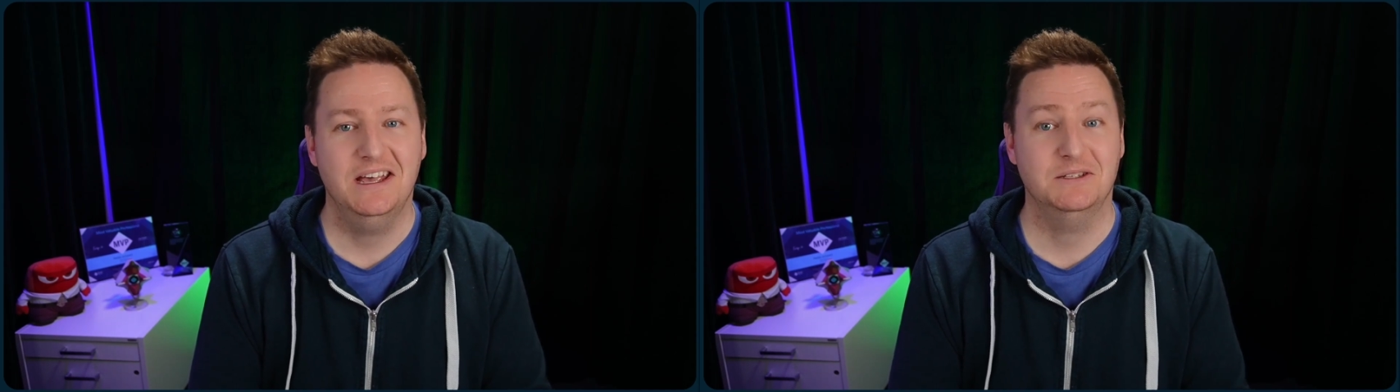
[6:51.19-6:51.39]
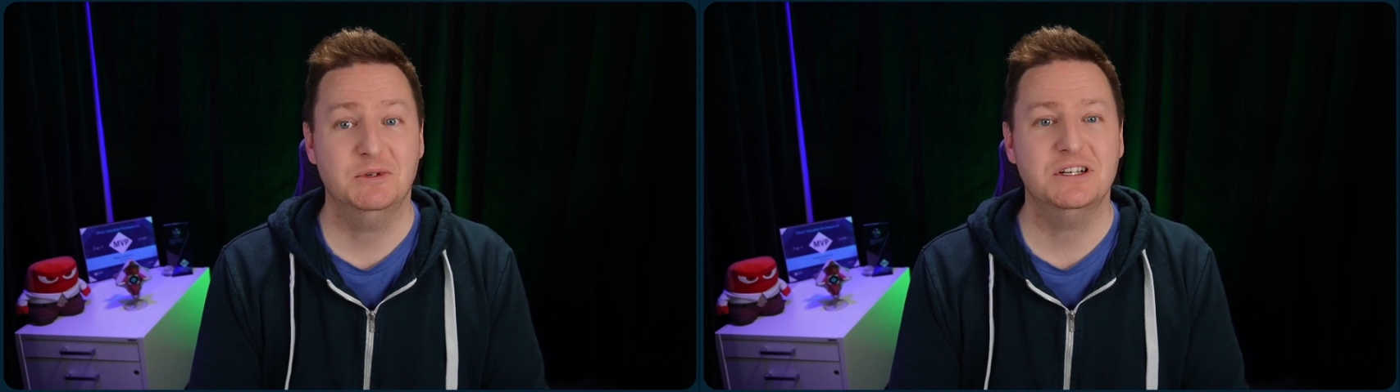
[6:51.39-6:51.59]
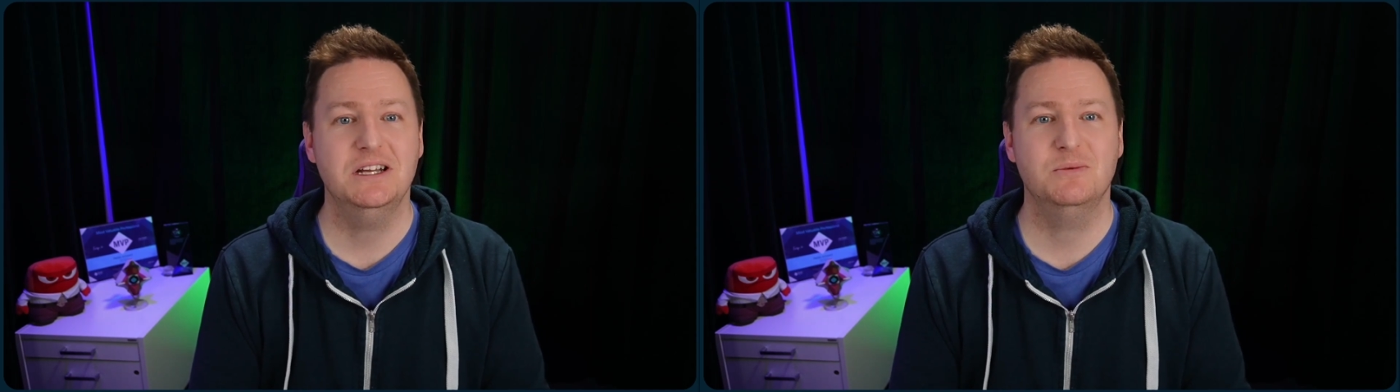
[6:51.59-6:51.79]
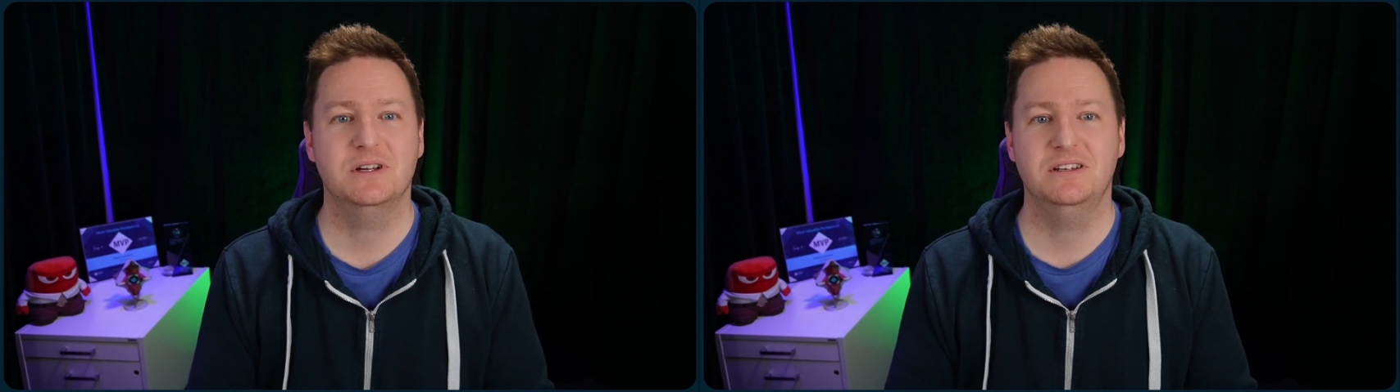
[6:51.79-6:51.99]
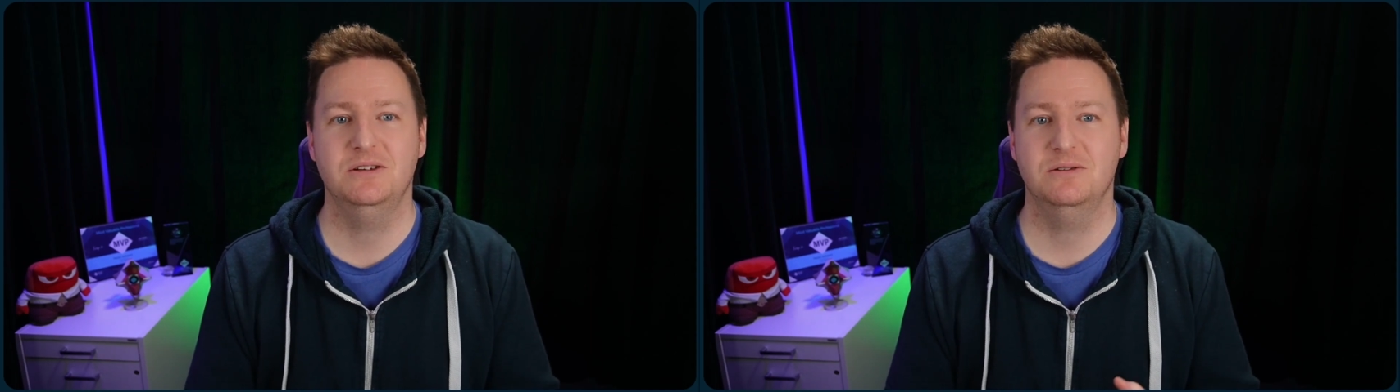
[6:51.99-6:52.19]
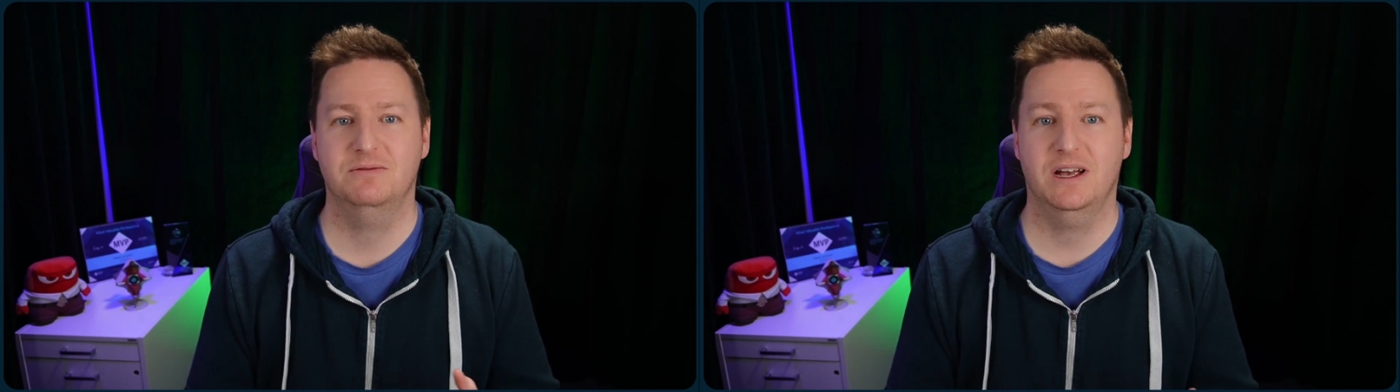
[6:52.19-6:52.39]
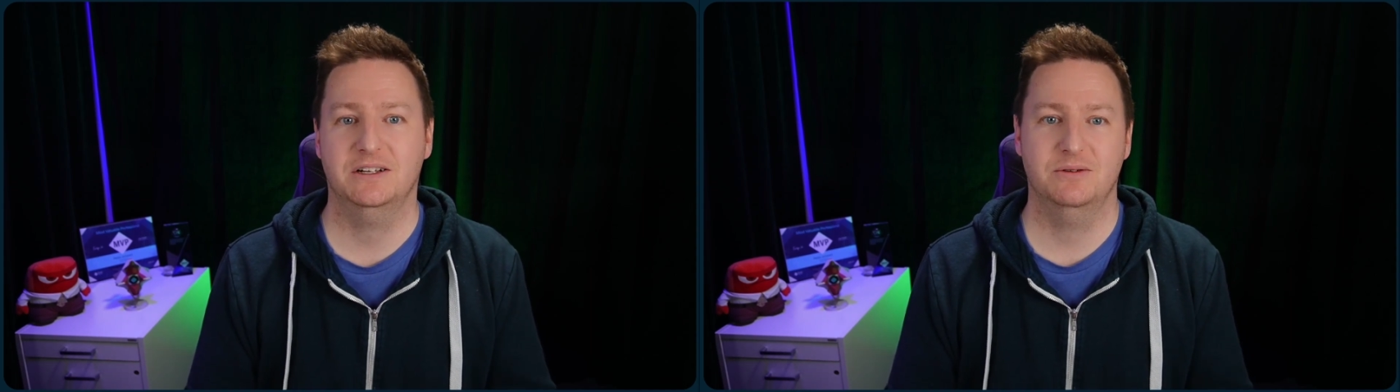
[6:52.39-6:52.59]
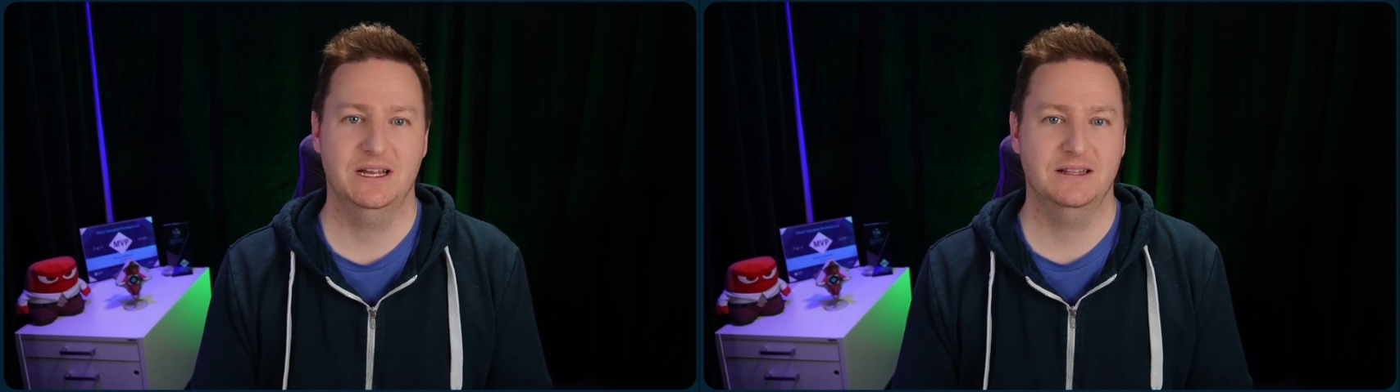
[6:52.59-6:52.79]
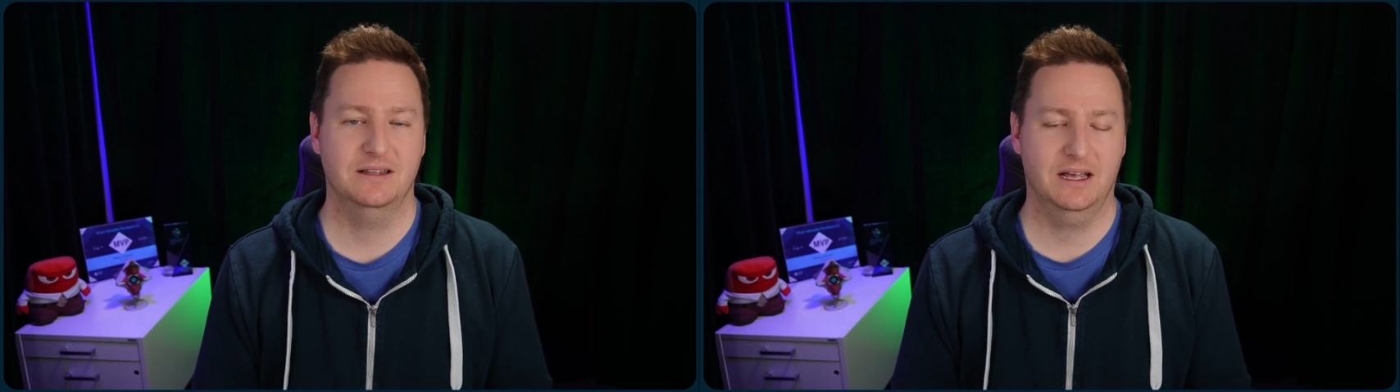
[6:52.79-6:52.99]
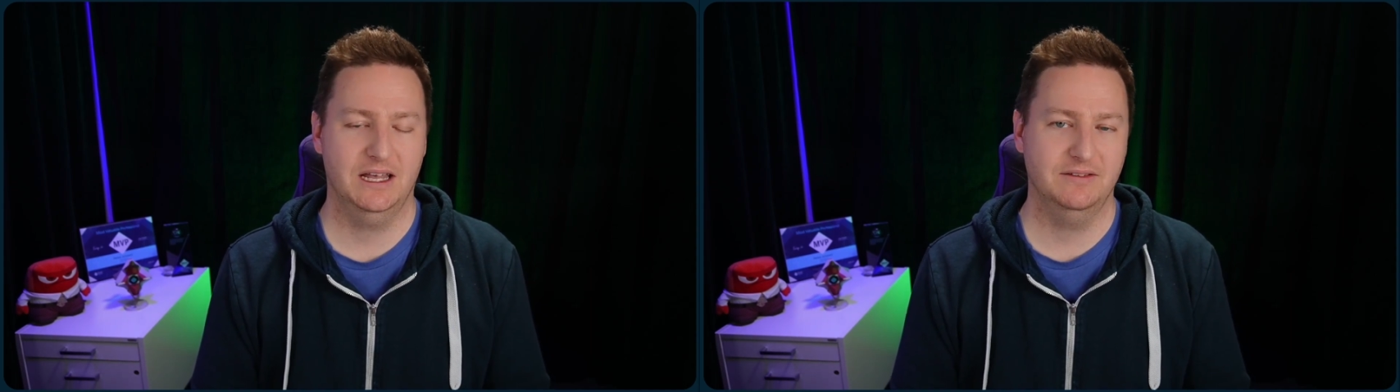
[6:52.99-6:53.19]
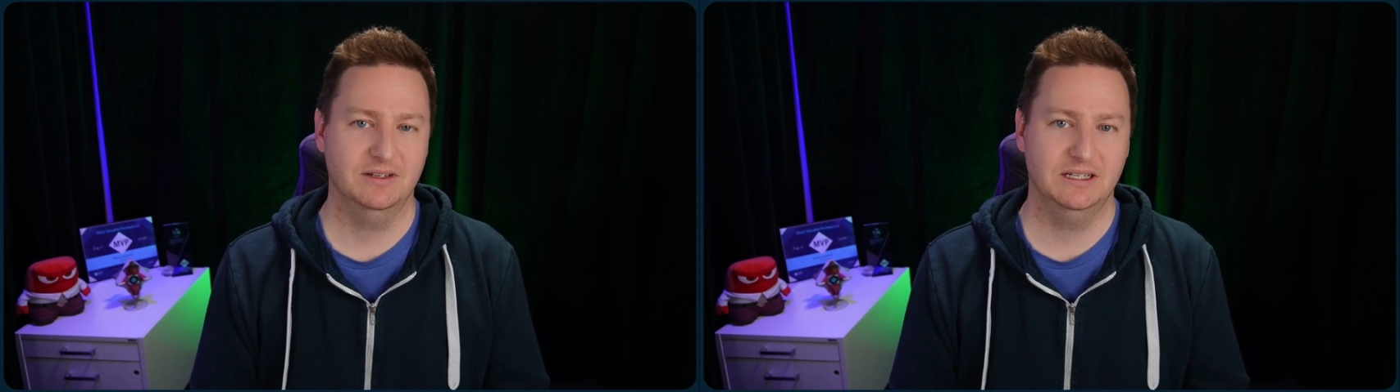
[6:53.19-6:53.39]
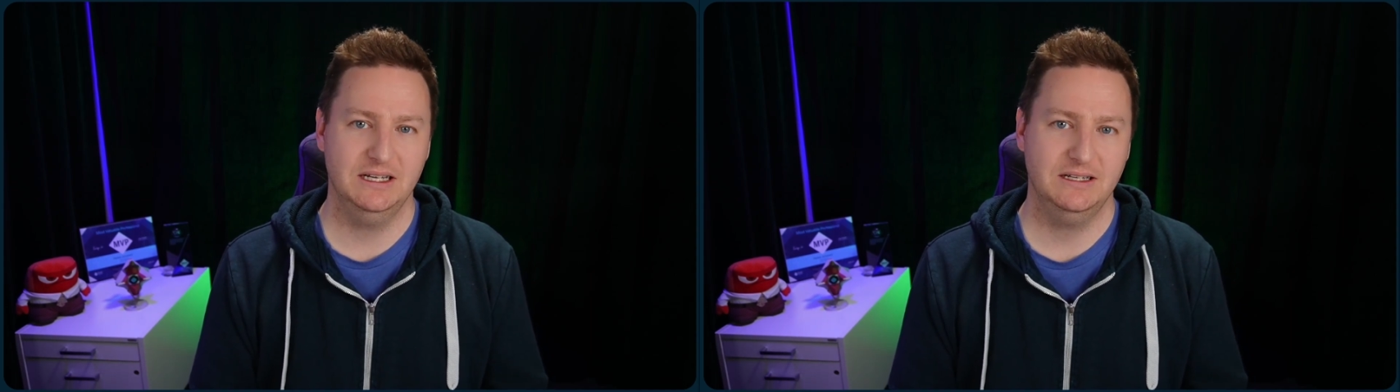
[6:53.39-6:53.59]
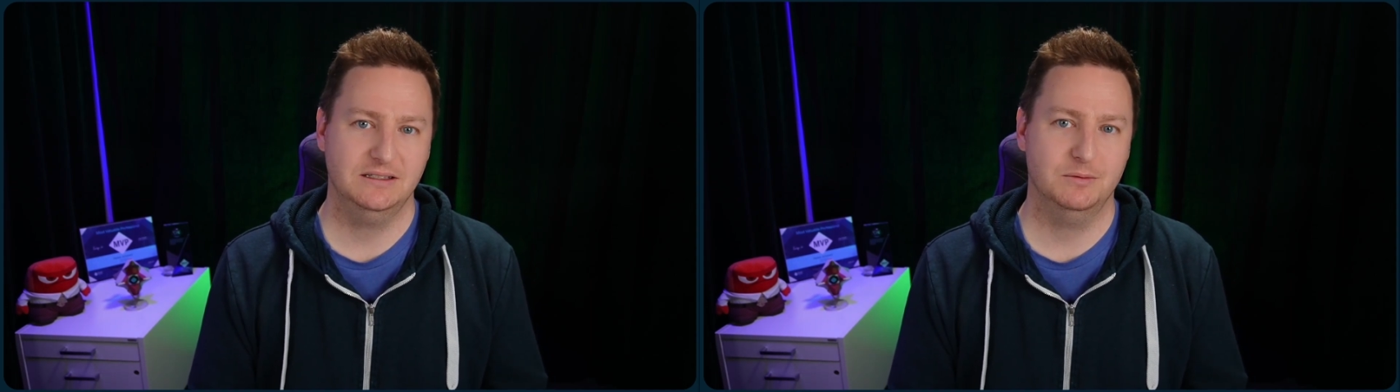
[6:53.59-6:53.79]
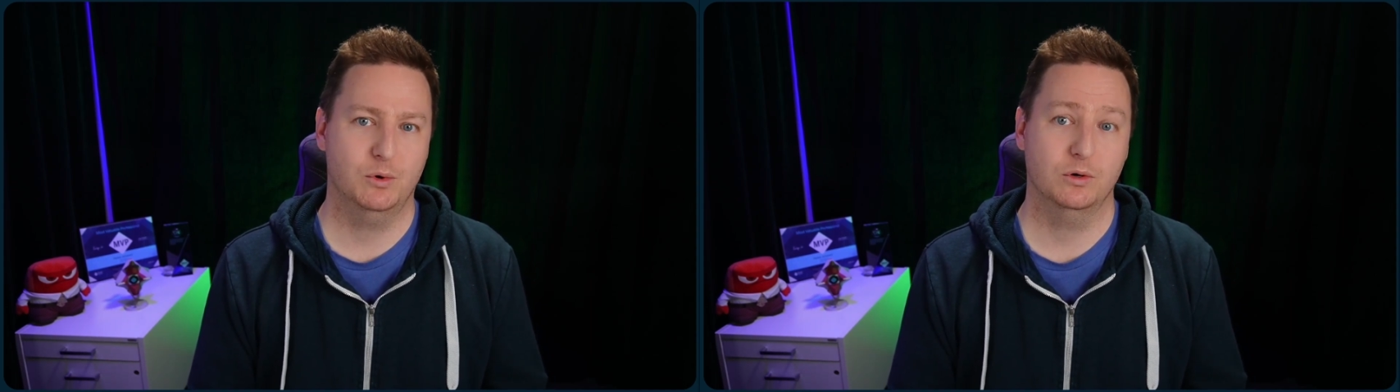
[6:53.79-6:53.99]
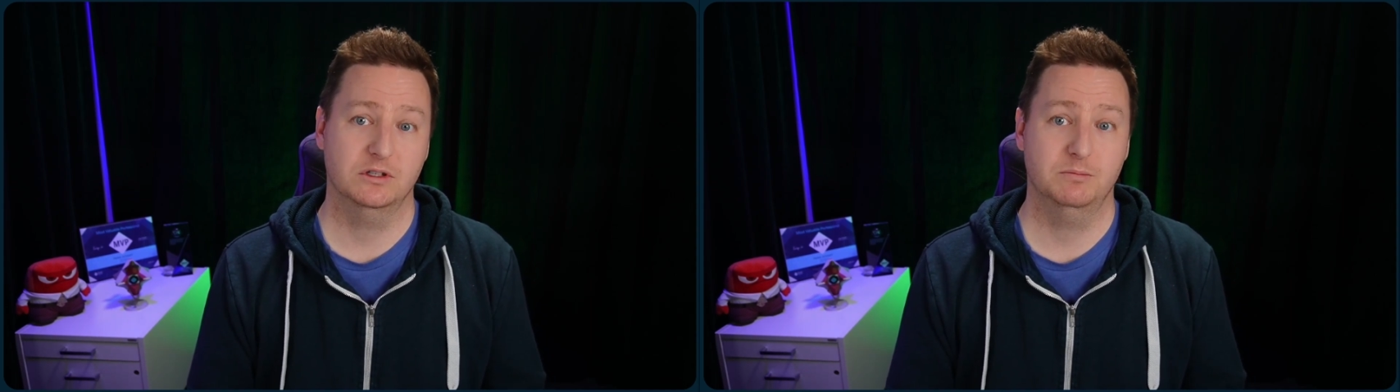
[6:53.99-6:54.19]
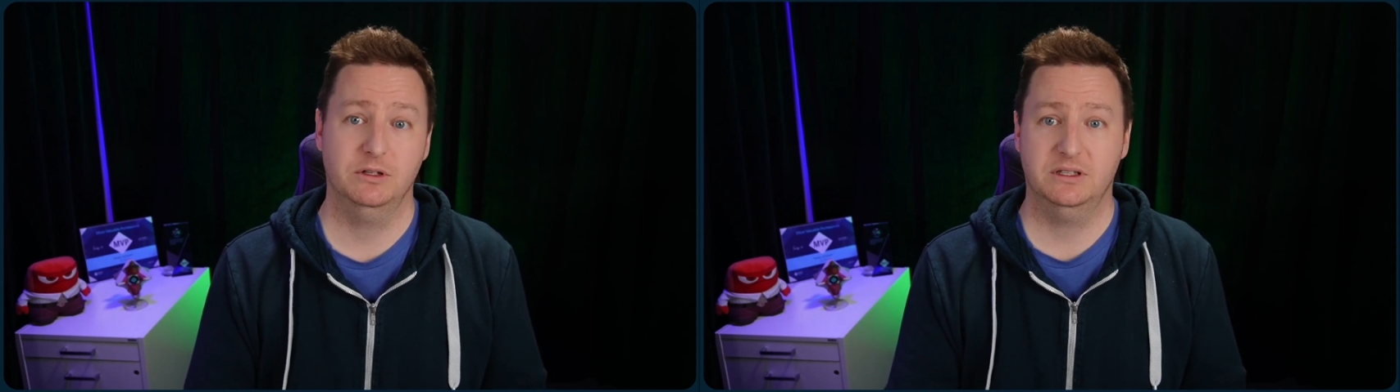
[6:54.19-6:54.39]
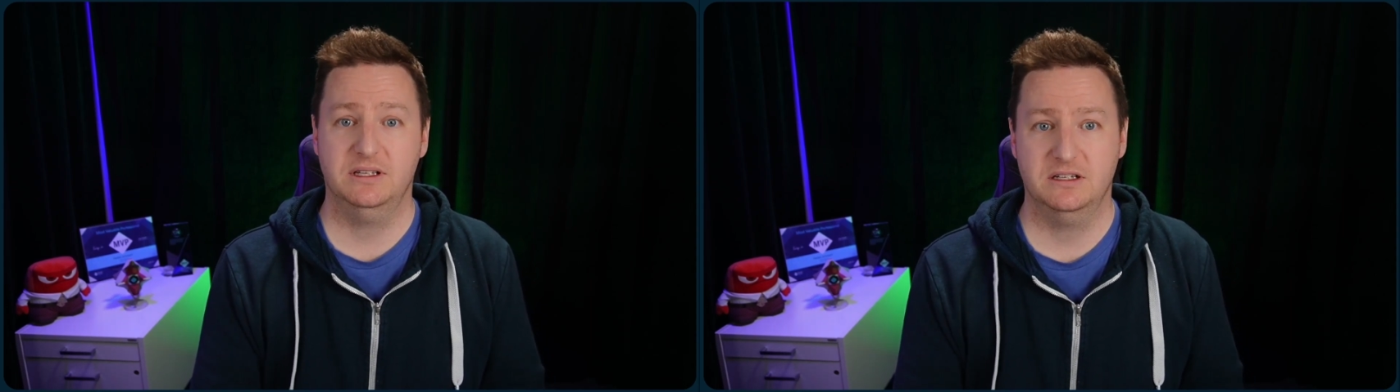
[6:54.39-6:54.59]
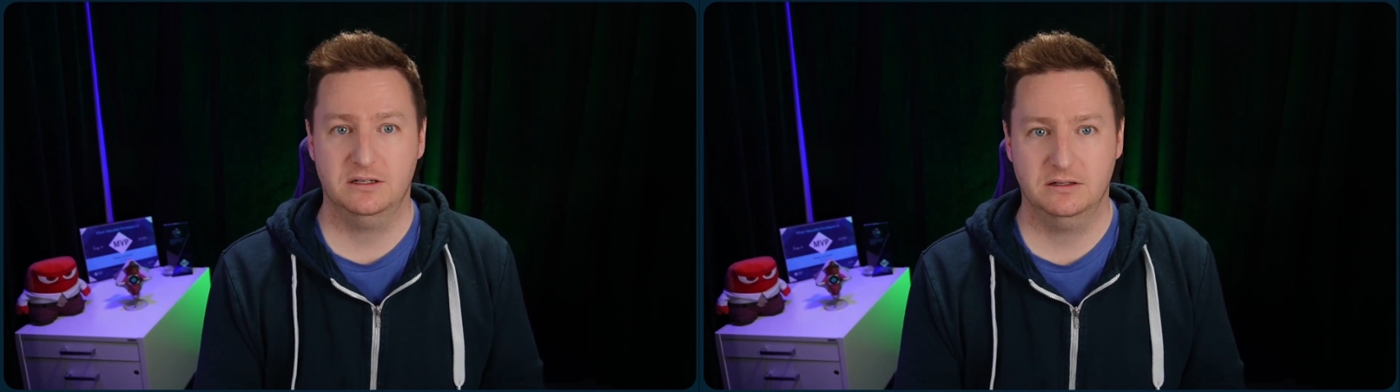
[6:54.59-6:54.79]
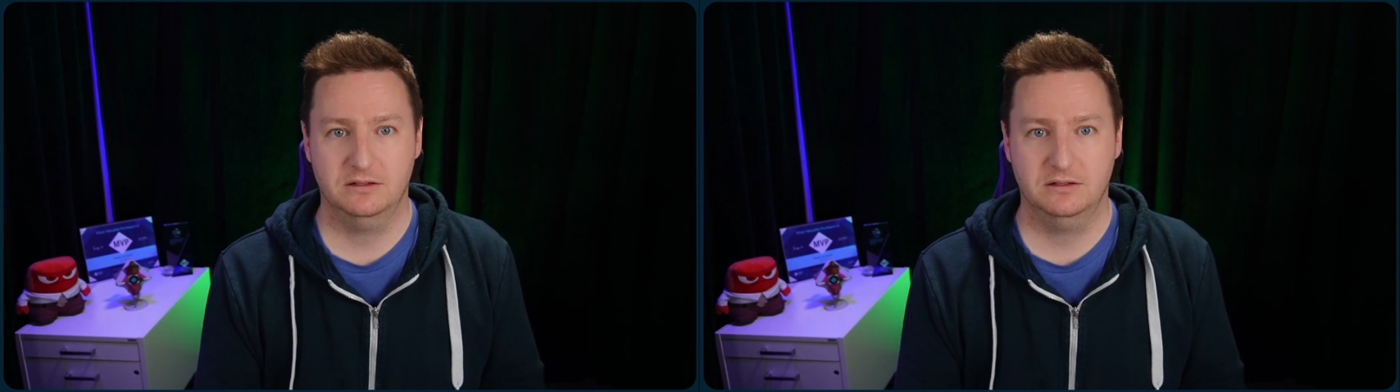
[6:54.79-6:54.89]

Especially when you factor in that AVD supports multi-session,